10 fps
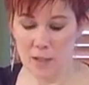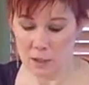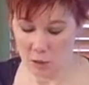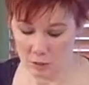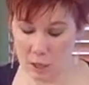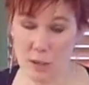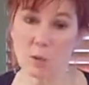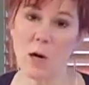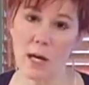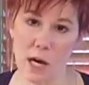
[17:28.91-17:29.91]
So that's
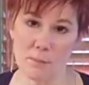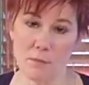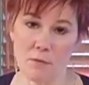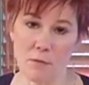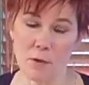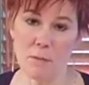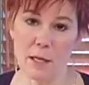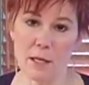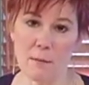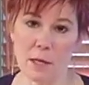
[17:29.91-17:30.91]
why I prefer
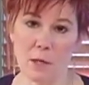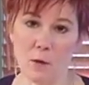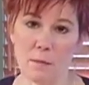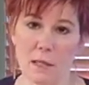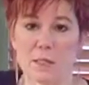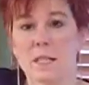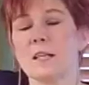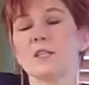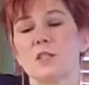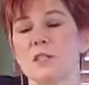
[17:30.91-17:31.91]
making my own mix.
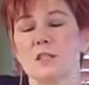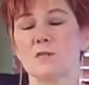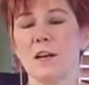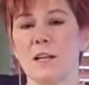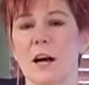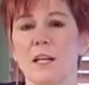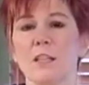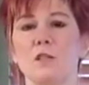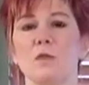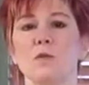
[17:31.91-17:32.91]
And it's just fun. I
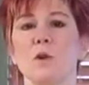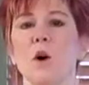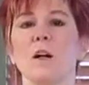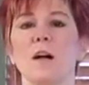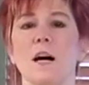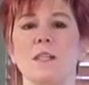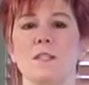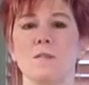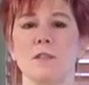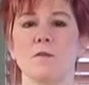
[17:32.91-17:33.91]
can use all
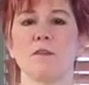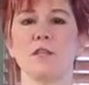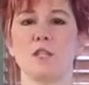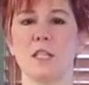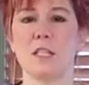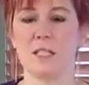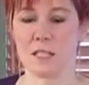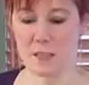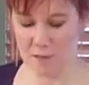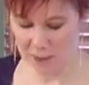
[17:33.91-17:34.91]
kinds of different cheeses for